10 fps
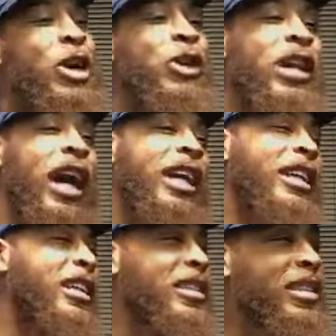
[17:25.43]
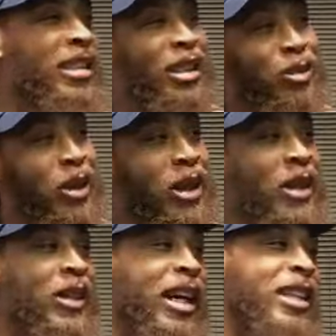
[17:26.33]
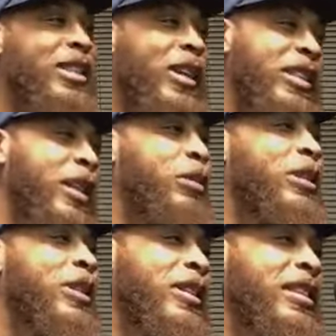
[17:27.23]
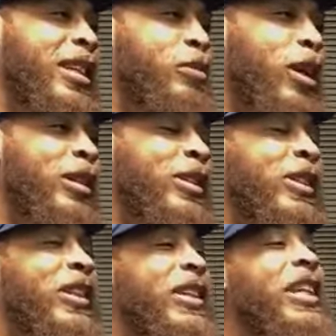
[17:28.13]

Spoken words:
you kind of get into your spill. You kind of say what you're gonna say about the song.